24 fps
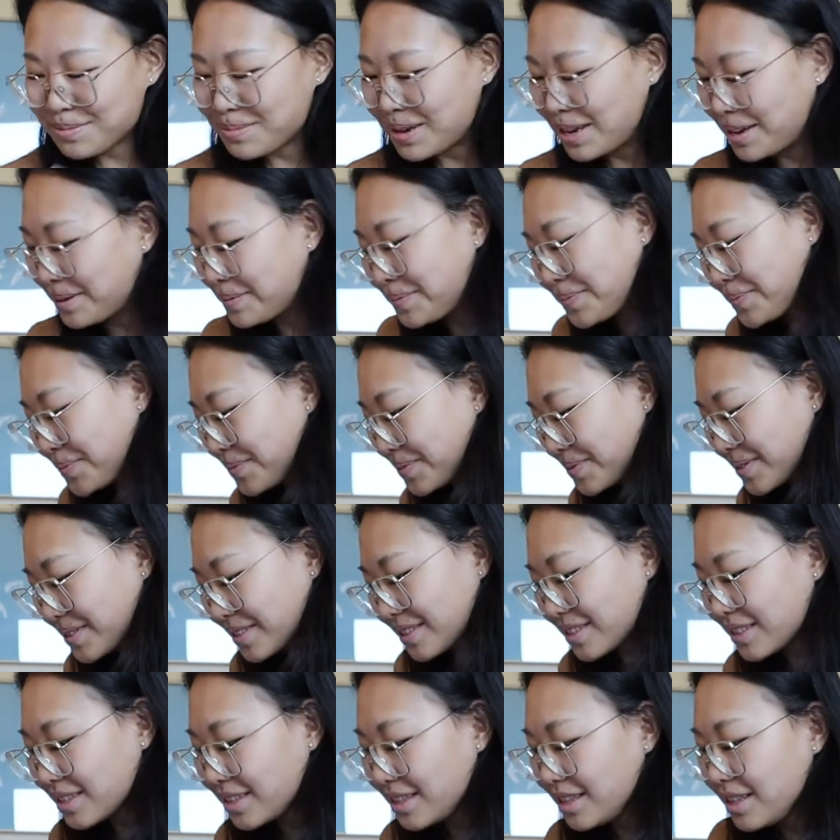me.
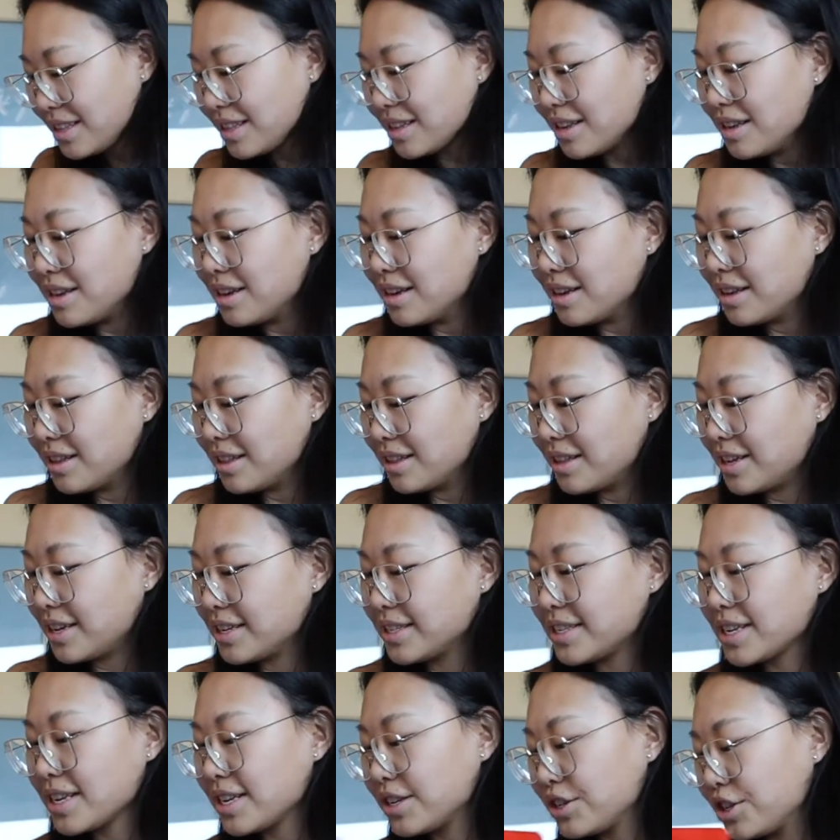
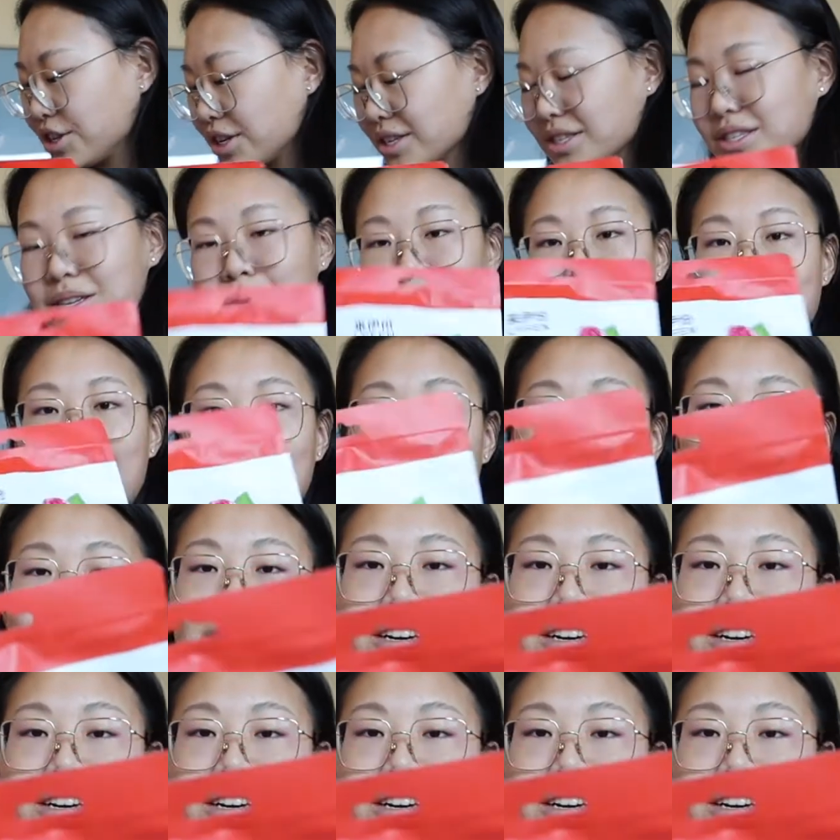This is just a pack